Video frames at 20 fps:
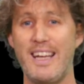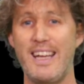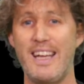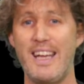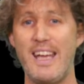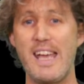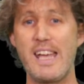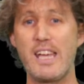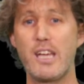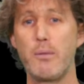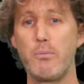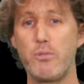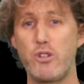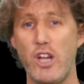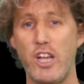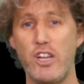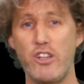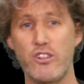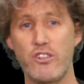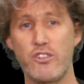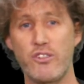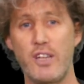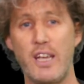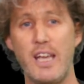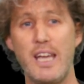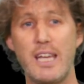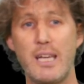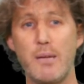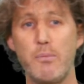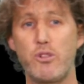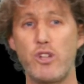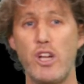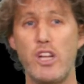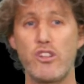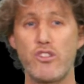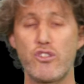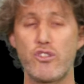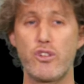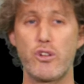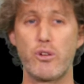Income changes. Income
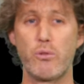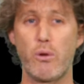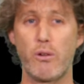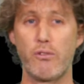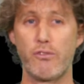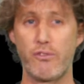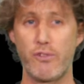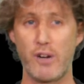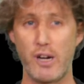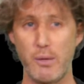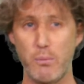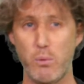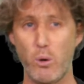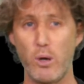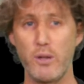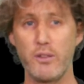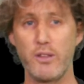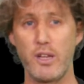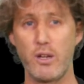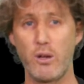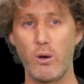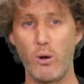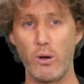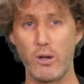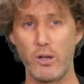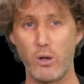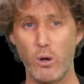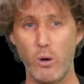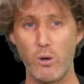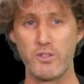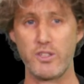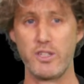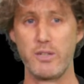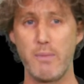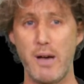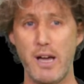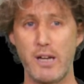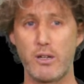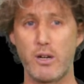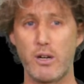changes too are very important. They cause the
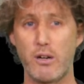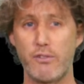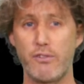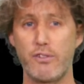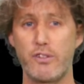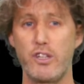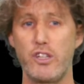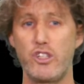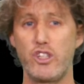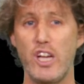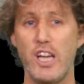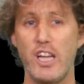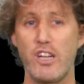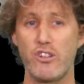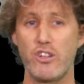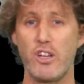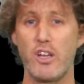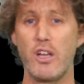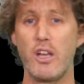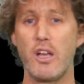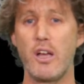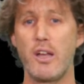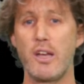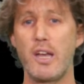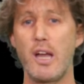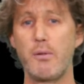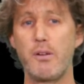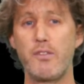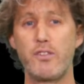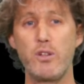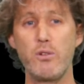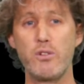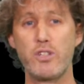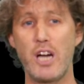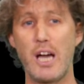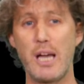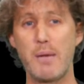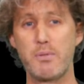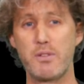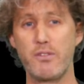demand curve to change. Now we have two
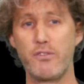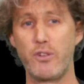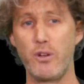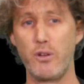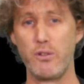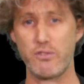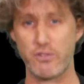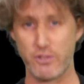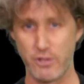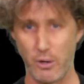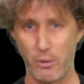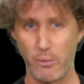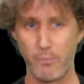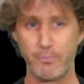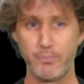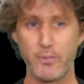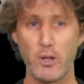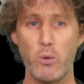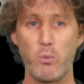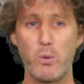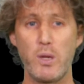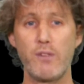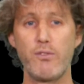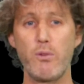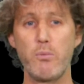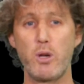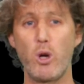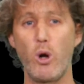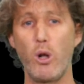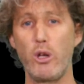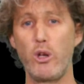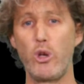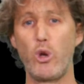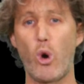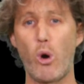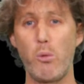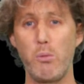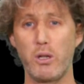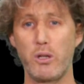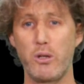types of goods though. We have what we call
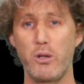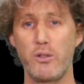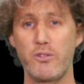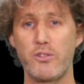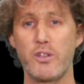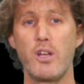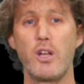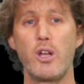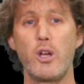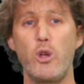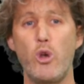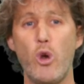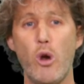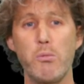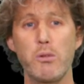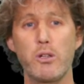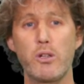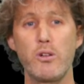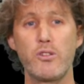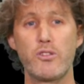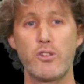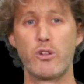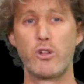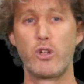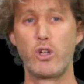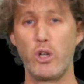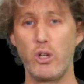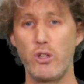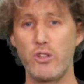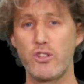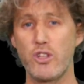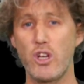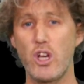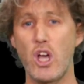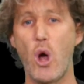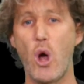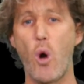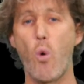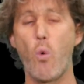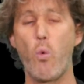normal goods. Normal goods are goods
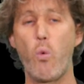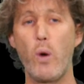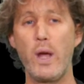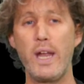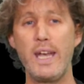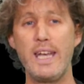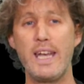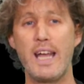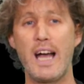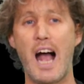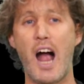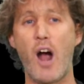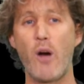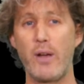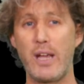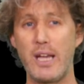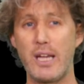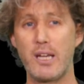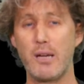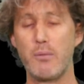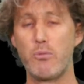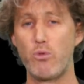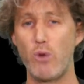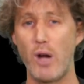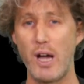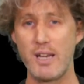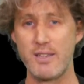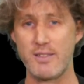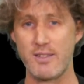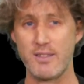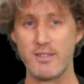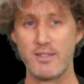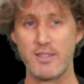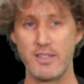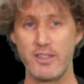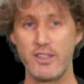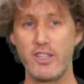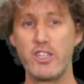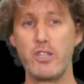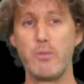when our income rises,
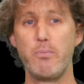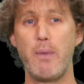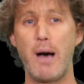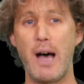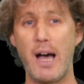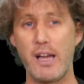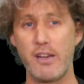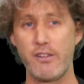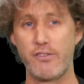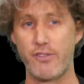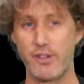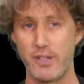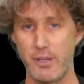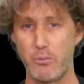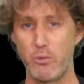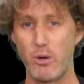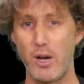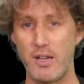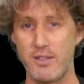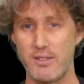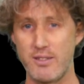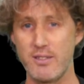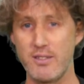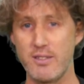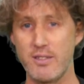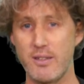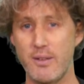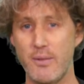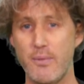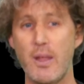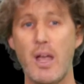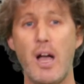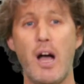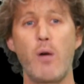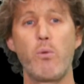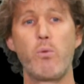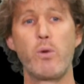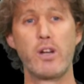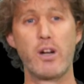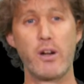the demand for them rises,
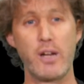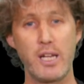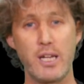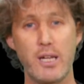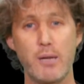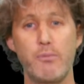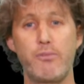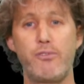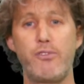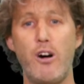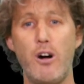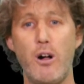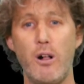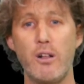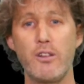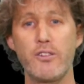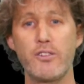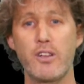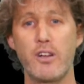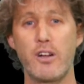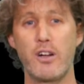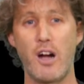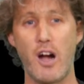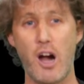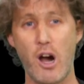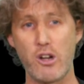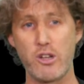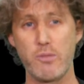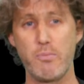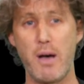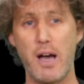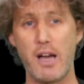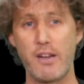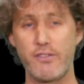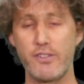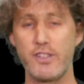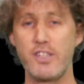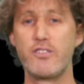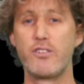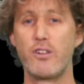and when our income falls, our demand
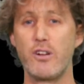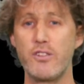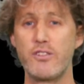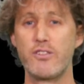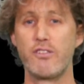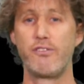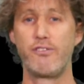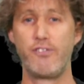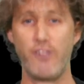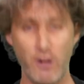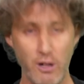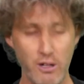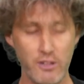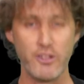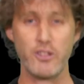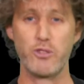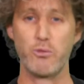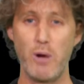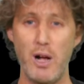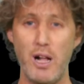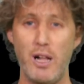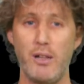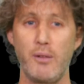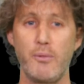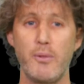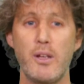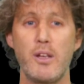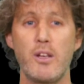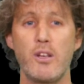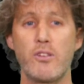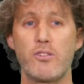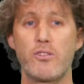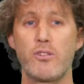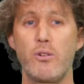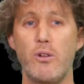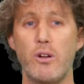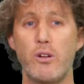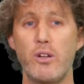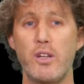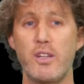for these goods falls as well.
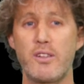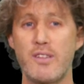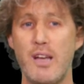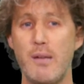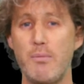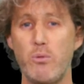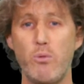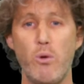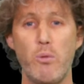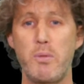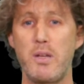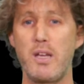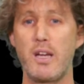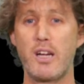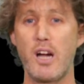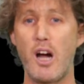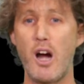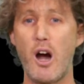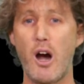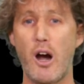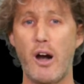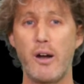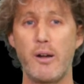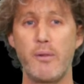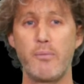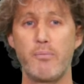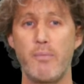So a good example would be a car.